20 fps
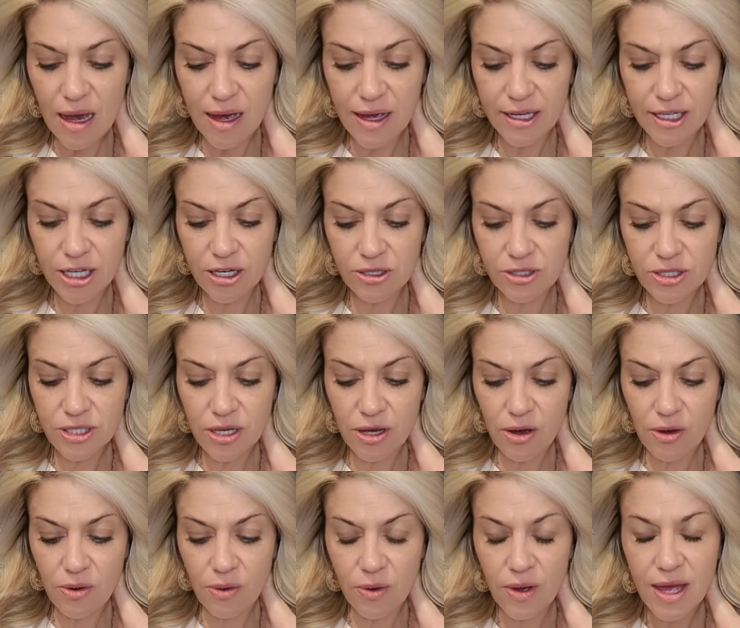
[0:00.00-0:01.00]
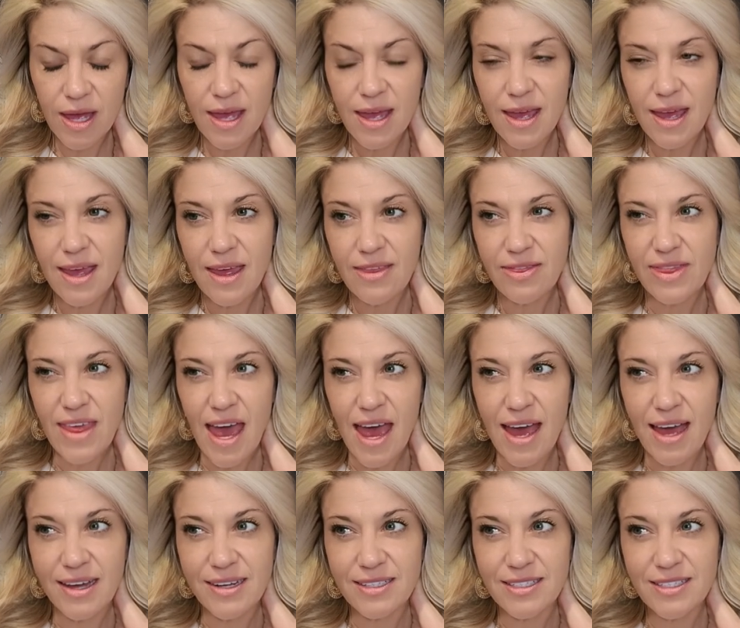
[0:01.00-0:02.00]
years ago
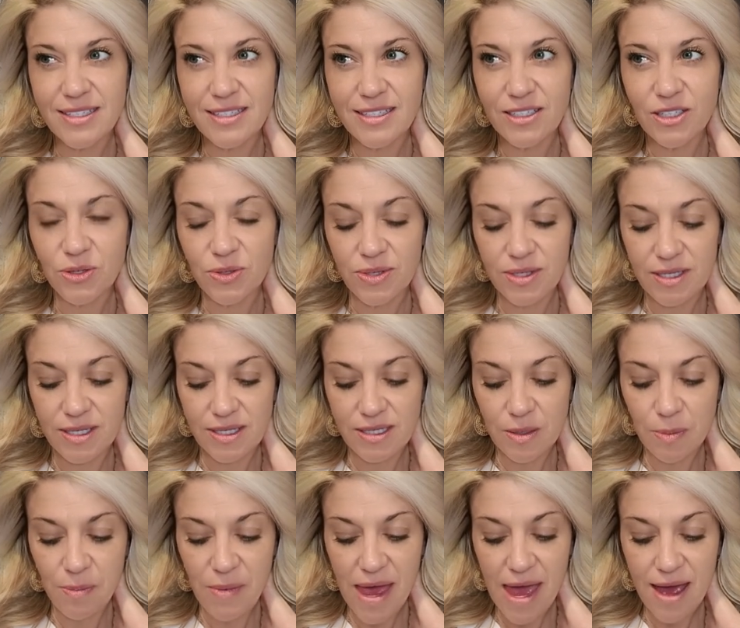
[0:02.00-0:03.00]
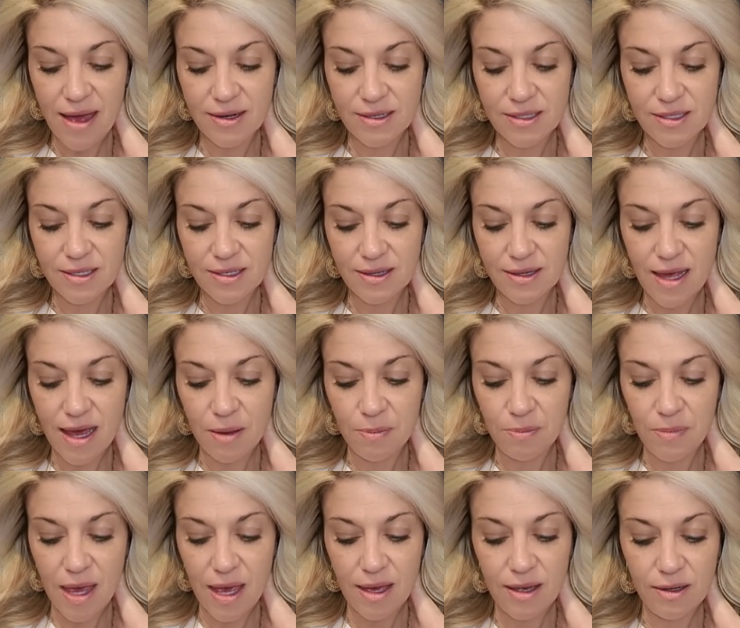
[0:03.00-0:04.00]
that used to demand that
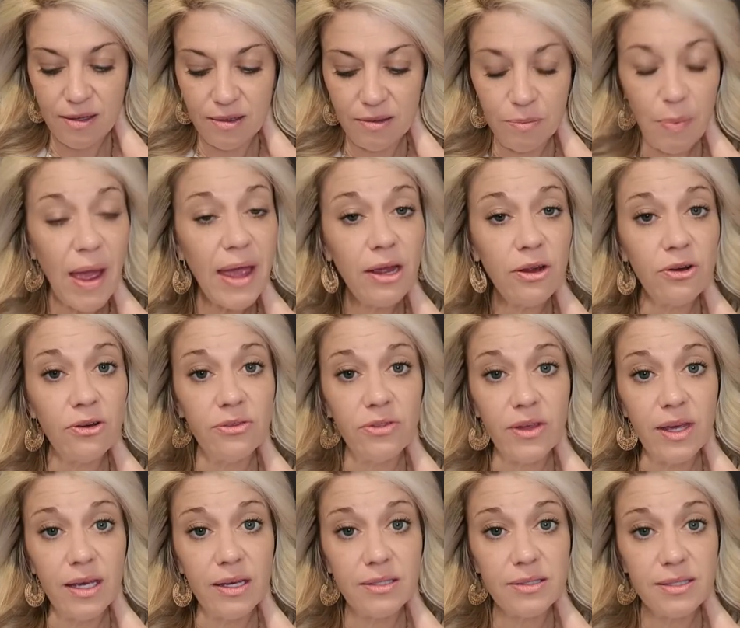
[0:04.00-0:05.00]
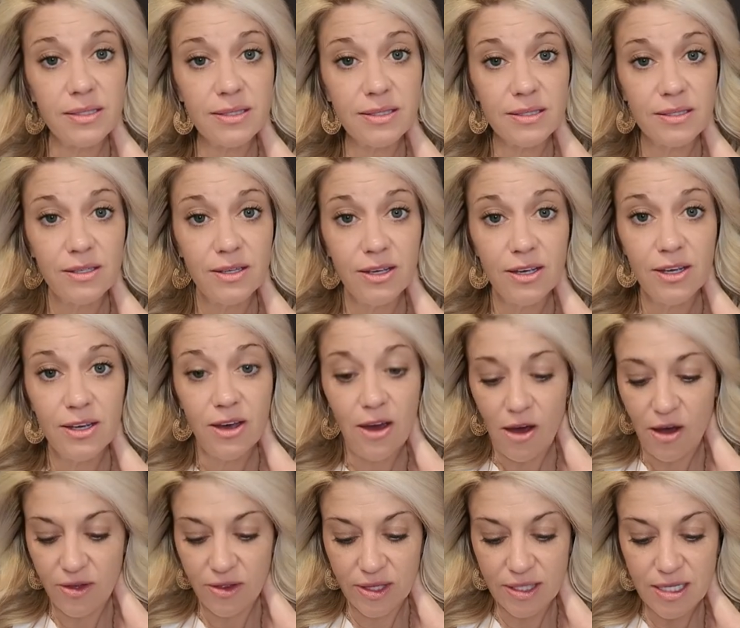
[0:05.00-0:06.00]
men buy her things
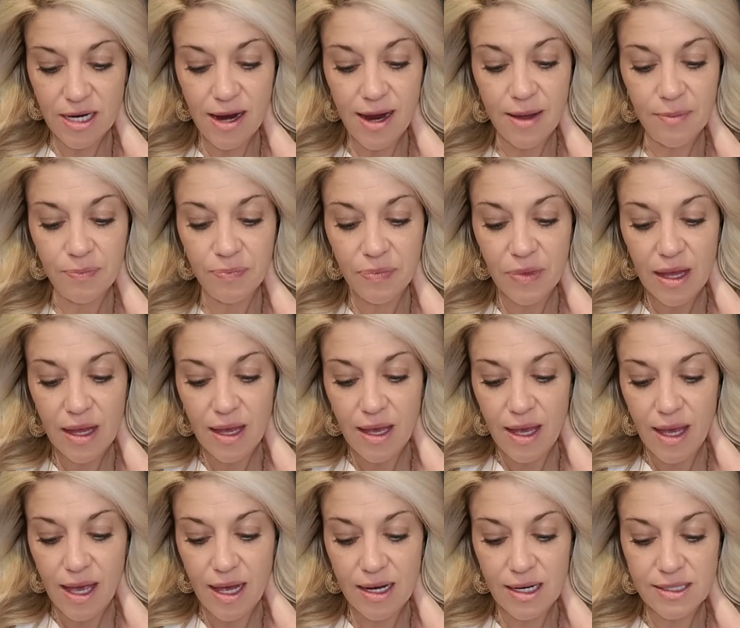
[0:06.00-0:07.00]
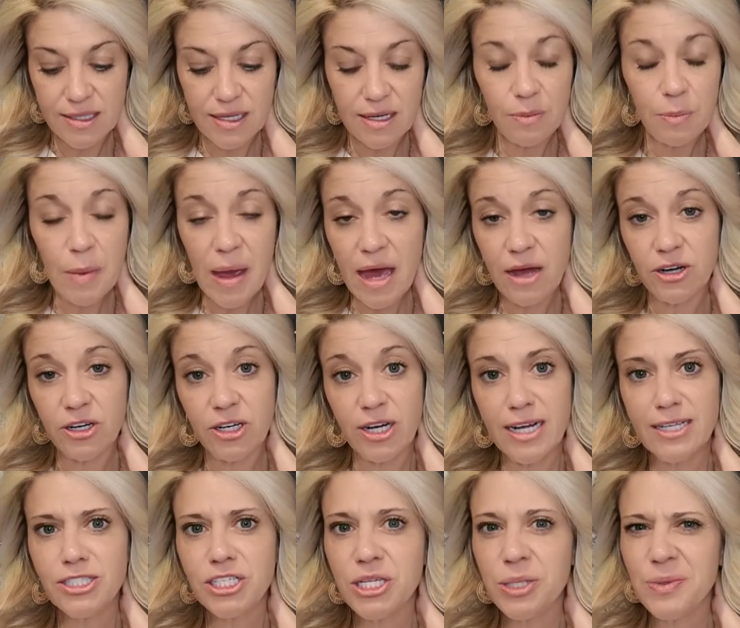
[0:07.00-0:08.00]
all the time. And it didn't matter.
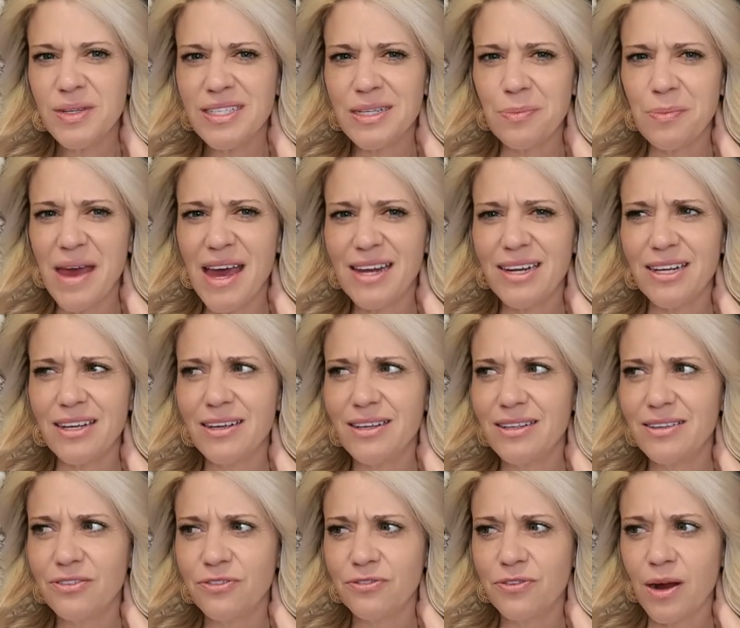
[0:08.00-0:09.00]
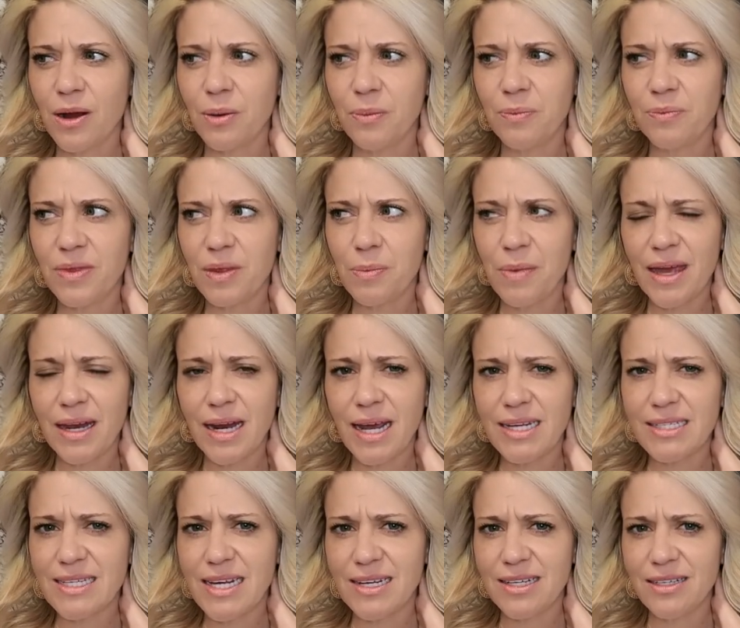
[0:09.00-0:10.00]
And she would demand it from the men I
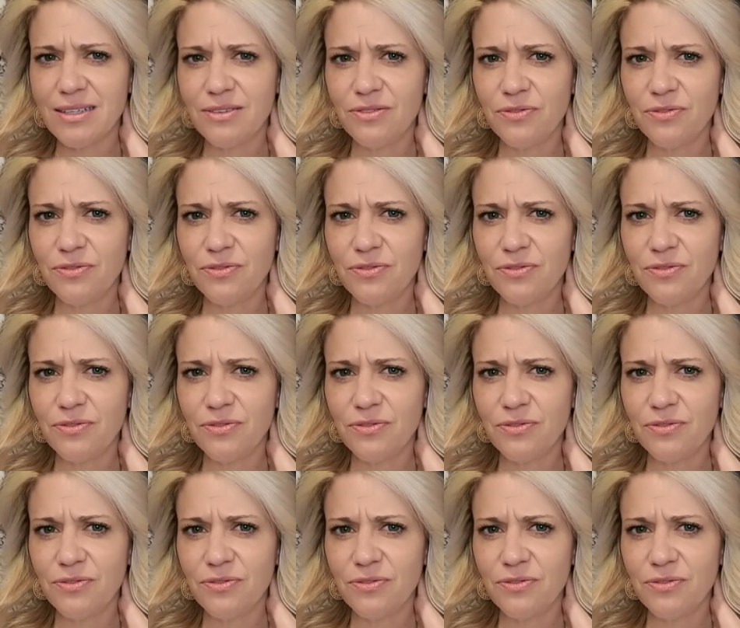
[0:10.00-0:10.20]
dated